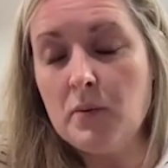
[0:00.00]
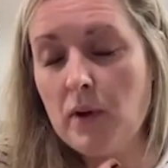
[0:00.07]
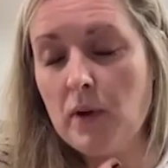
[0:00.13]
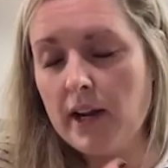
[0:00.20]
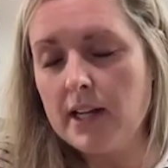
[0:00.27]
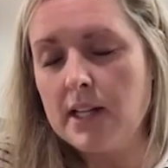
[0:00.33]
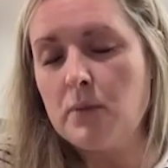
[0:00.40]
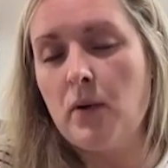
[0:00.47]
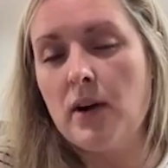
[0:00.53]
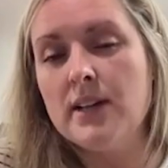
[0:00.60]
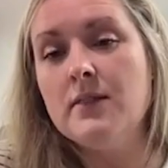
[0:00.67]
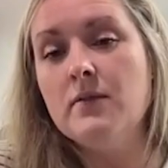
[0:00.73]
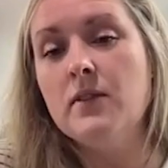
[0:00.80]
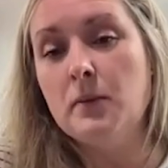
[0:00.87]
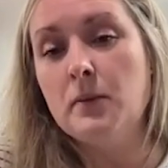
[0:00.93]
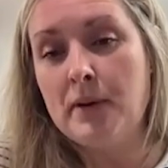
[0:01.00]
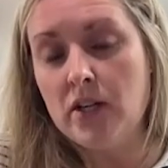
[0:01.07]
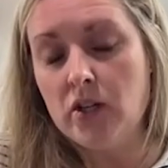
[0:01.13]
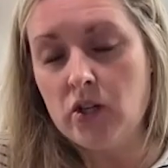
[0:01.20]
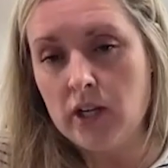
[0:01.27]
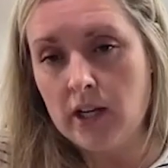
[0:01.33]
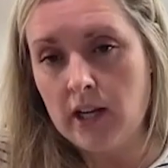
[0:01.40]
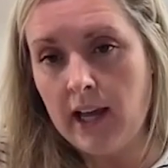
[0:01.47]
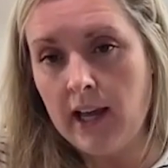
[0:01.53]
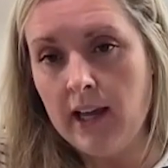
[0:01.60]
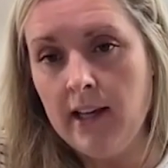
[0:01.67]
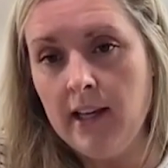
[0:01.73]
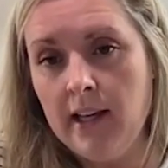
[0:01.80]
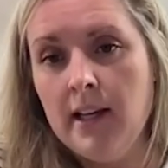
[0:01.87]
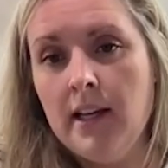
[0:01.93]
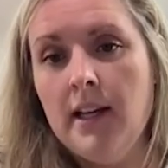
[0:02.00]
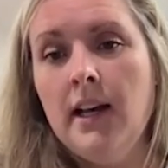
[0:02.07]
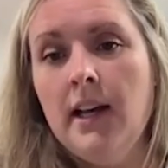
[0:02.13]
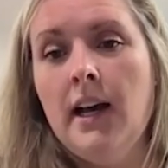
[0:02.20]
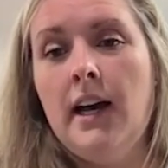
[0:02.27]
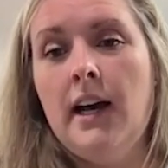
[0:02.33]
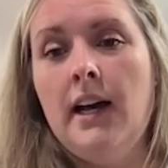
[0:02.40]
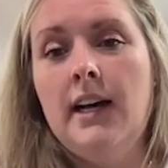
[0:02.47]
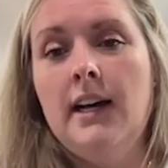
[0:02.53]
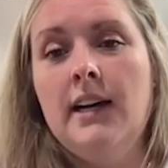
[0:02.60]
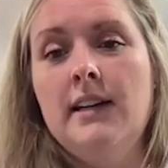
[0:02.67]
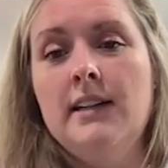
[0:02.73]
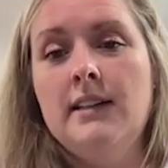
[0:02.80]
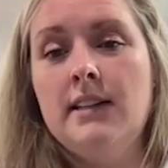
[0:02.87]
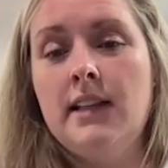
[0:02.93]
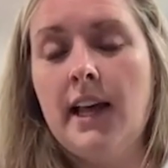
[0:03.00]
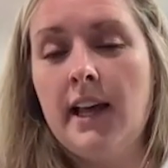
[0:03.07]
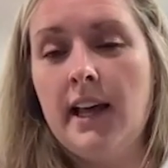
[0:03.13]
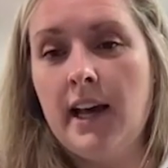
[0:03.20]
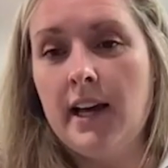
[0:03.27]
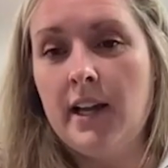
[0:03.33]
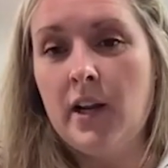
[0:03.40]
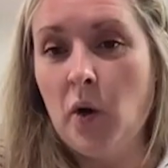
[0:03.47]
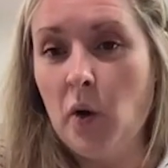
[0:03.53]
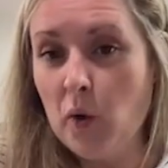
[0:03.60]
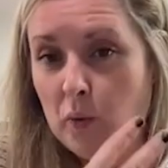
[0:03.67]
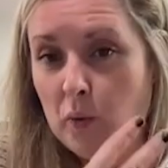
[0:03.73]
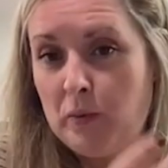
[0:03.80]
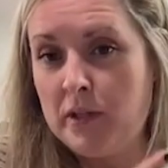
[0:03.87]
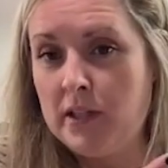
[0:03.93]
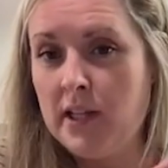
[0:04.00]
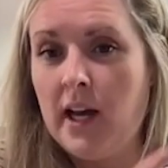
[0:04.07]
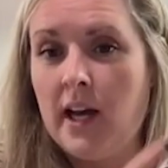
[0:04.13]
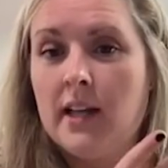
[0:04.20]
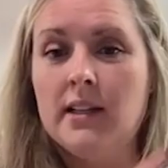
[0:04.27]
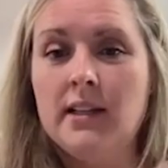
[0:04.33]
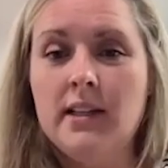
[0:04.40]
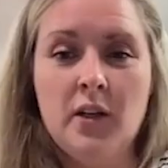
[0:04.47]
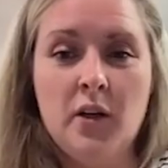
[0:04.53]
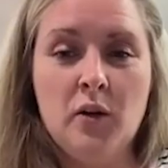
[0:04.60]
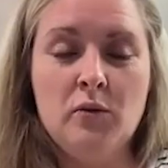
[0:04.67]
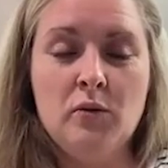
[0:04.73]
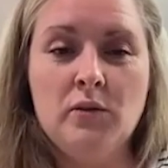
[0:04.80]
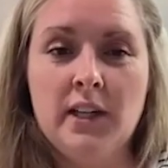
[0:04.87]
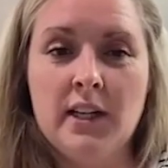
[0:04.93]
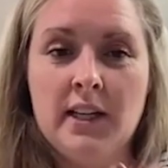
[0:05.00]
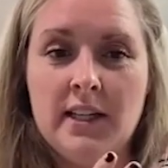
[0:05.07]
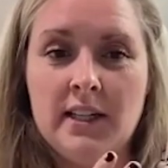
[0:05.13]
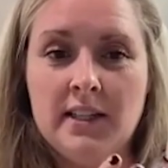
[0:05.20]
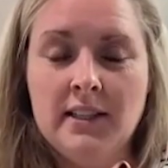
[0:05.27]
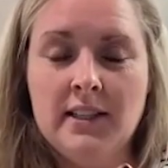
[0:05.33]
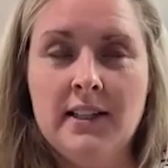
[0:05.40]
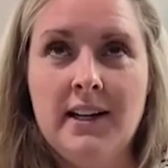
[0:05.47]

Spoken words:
expressive speech delay, and they had hoped that, the